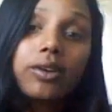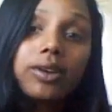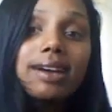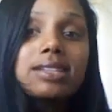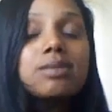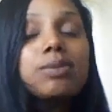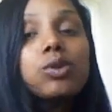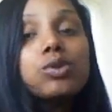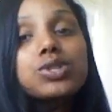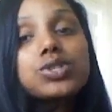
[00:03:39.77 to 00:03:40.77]
out as
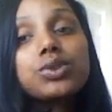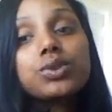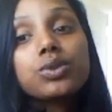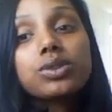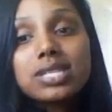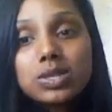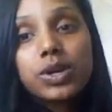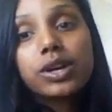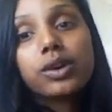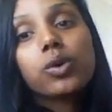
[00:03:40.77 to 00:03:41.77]
opposed to this
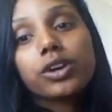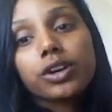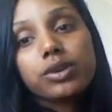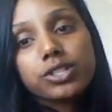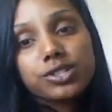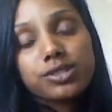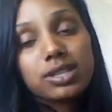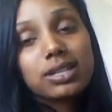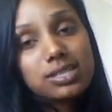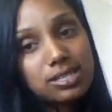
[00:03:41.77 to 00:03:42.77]
one or your
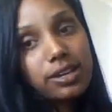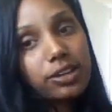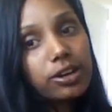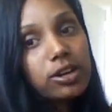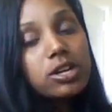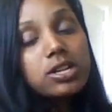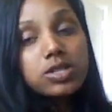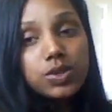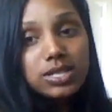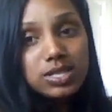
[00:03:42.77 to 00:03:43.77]
original Instyler.
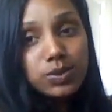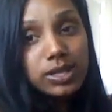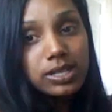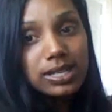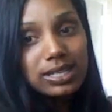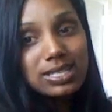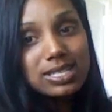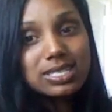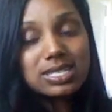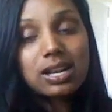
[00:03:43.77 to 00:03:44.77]
So this one
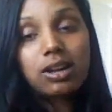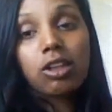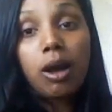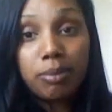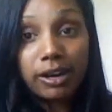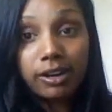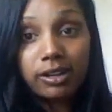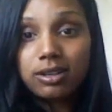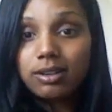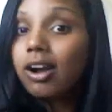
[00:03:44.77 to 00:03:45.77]
is a lot
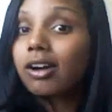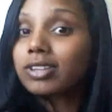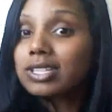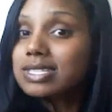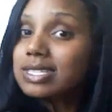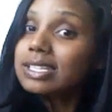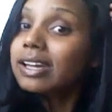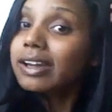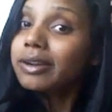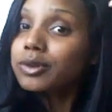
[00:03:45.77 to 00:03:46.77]
better.
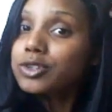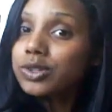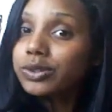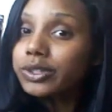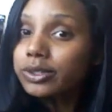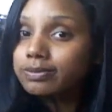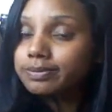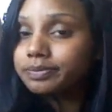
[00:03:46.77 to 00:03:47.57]
Obviously, I will show you.